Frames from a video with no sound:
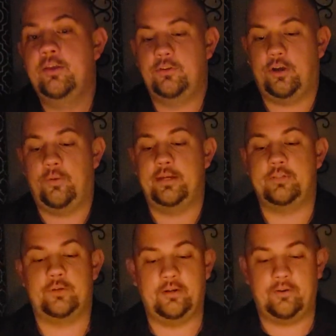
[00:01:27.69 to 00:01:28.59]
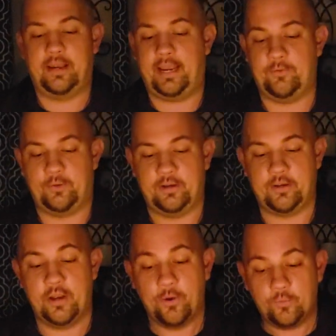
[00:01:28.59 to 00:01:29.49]
to always read on a
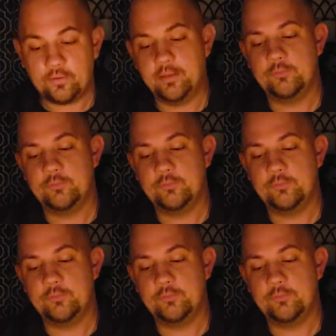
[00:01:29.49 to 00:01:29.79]
handwritten note.